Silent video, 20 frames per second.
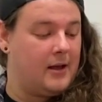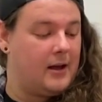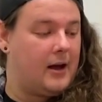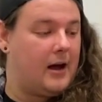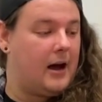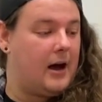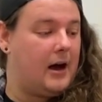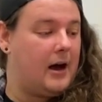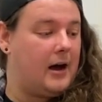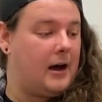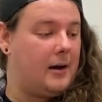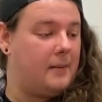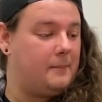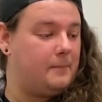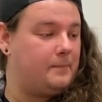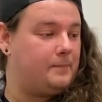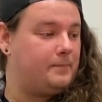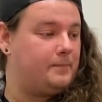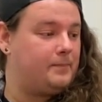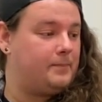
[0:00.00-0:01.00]

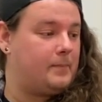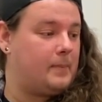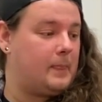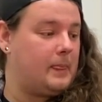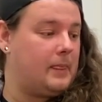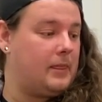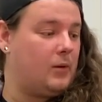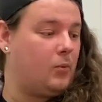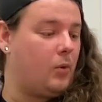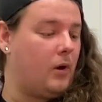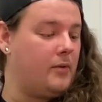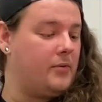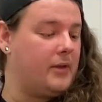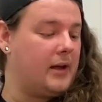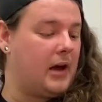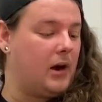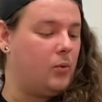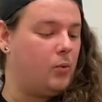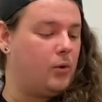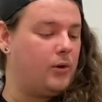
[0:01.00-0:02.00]
The one thing
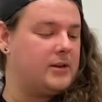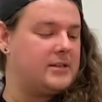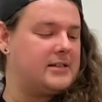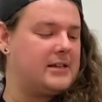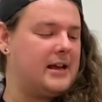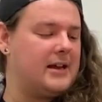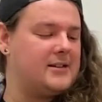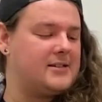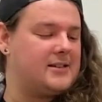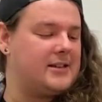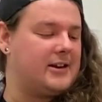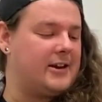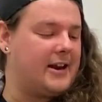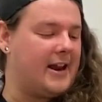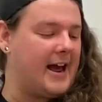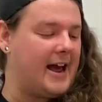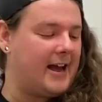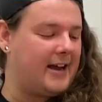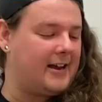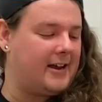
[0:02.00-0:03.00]
I would say is the
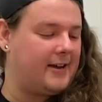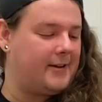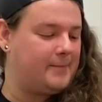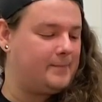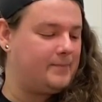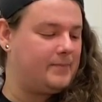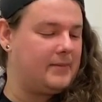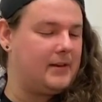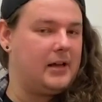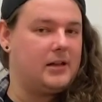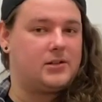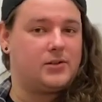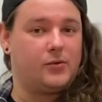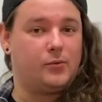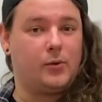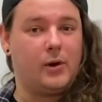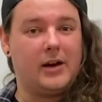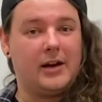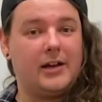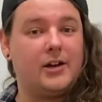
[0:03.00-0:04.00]
neck. It's a
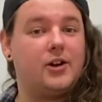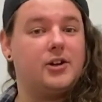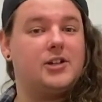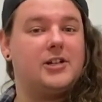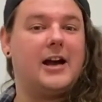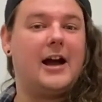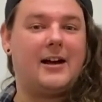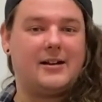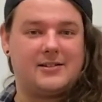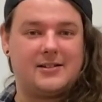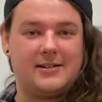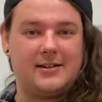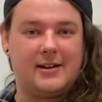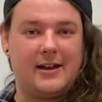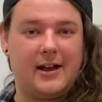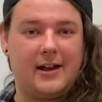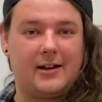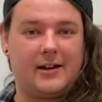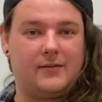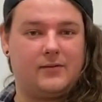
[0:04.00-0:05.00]
really good Jackson
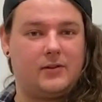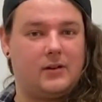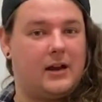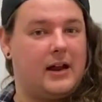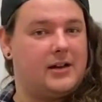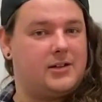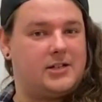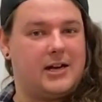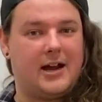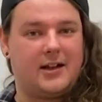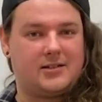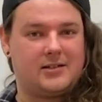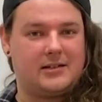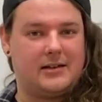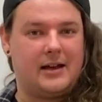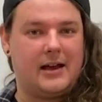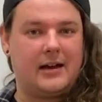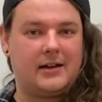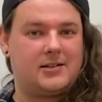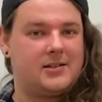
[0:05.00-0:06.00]
neck. If you like Jackson
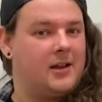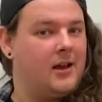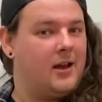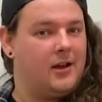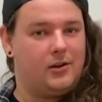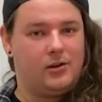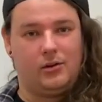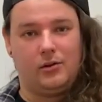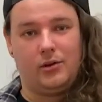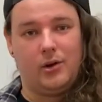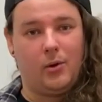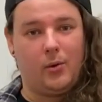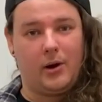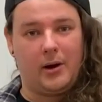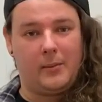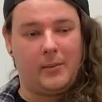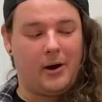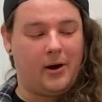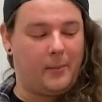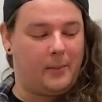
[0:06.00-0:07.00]
necks, you'll know what
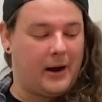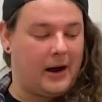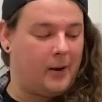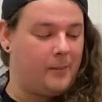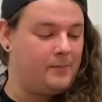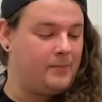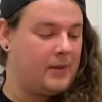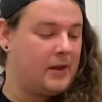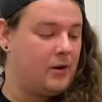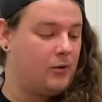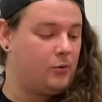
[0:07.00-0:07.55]
I'm on about.